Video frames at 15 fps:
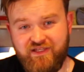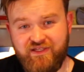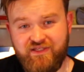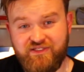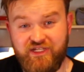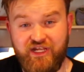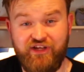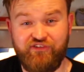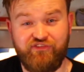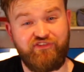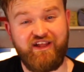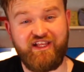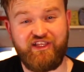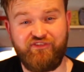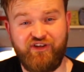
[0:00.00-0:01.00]
So
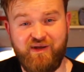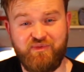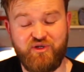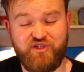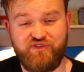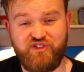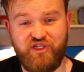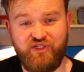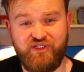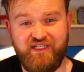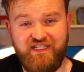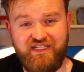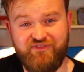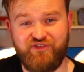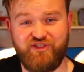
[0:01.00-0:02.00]
thank you very much for tuning
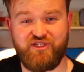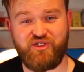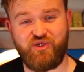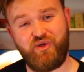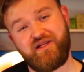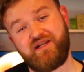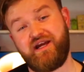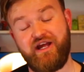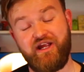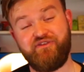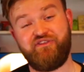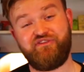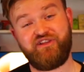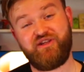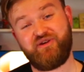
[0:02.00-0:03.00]
in for this quick
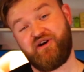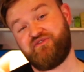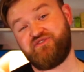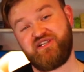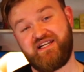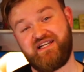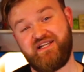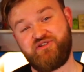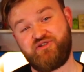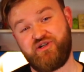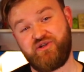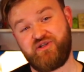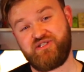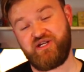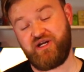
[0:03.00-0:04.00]
overview of
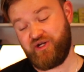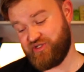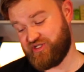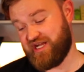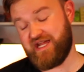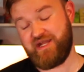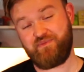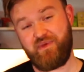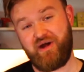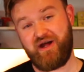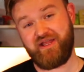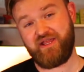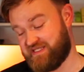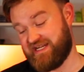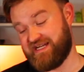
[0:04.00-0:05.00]
Danelectro guitars and
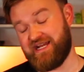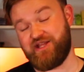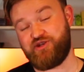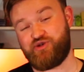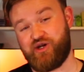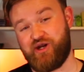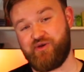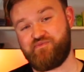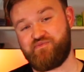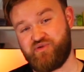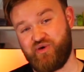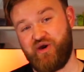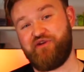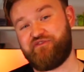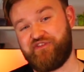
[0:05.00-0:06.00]
my Danelectro
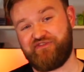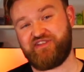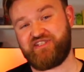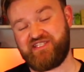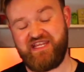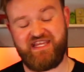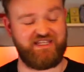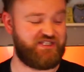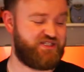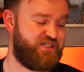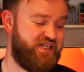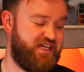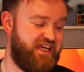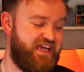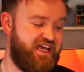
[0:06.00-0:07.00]
Pro 56.
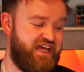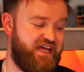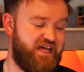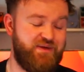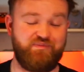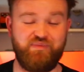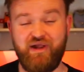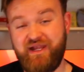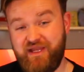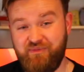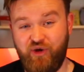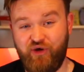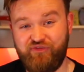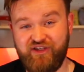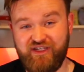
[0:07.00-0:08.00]
Plenty
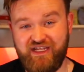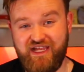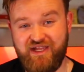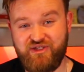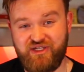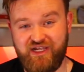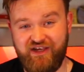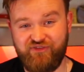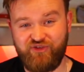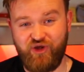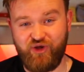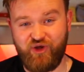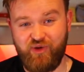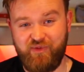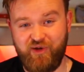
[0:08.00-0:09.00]
more videos I've
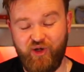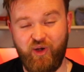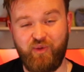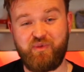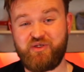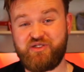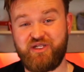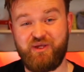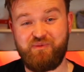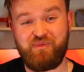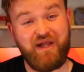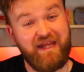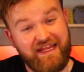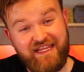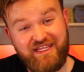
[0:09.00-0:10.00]
got coming up, so
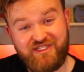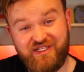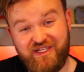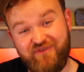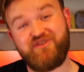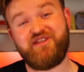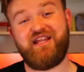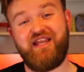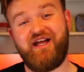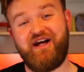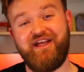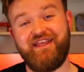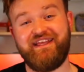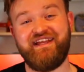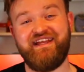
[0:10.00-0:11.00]
please give it a
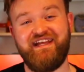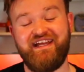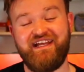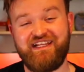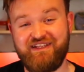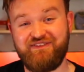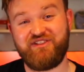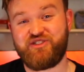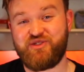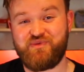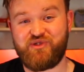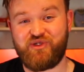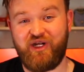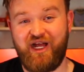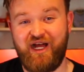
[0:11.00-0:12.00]
like, give it a
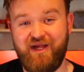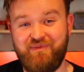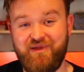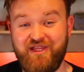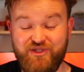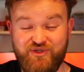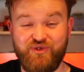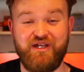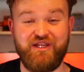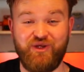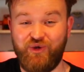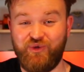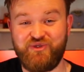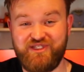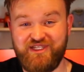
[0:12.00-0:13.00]
subscribe. It's really
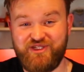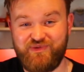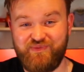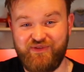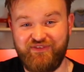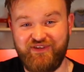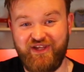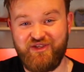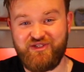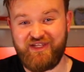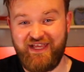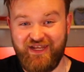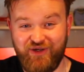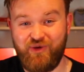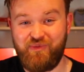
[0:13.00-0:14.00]
cool to see some of the videos are
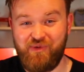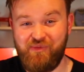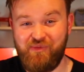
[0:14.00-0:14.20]
getting a couple